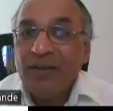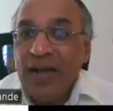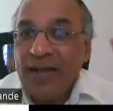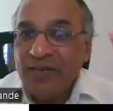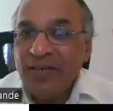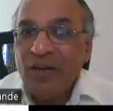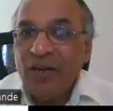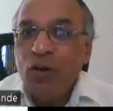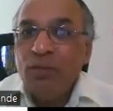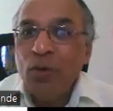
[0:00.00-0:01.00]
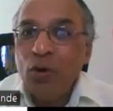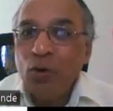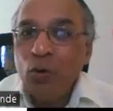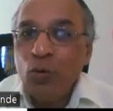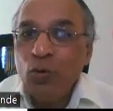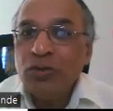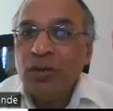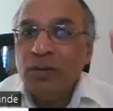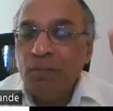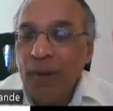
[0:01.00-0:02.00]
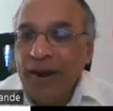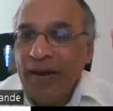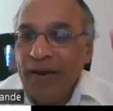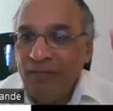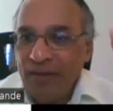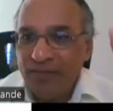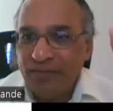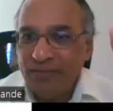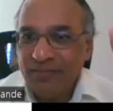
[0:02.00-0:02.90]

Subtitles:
acetylcholine molecules bind with